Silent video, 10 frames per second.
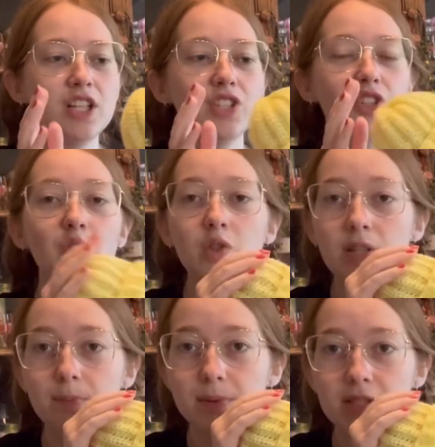to use
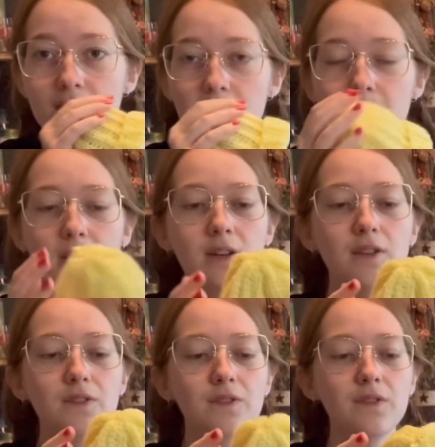up some
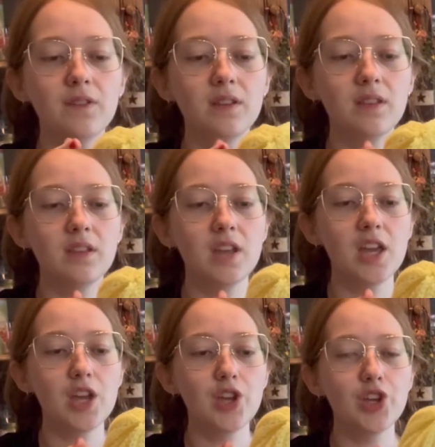of
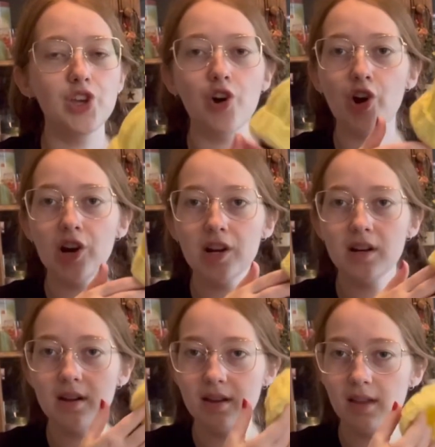the
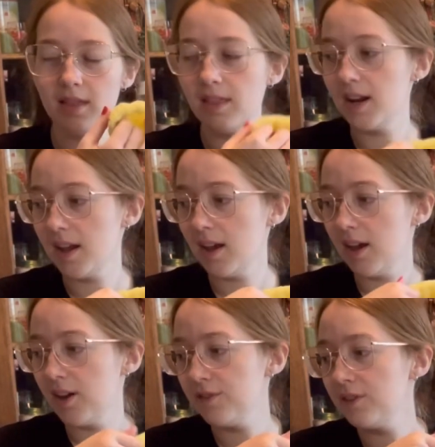yarn that I
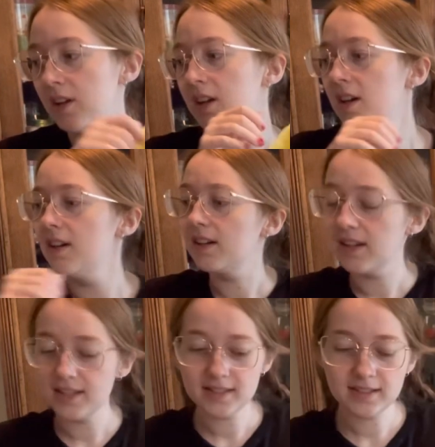have,
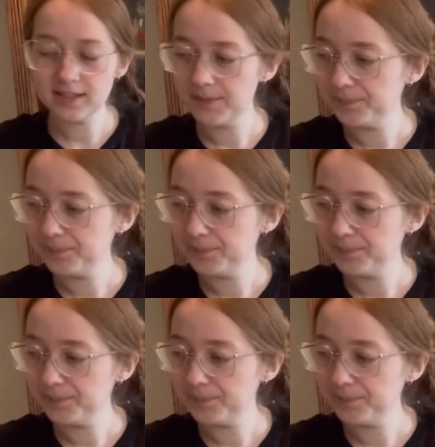because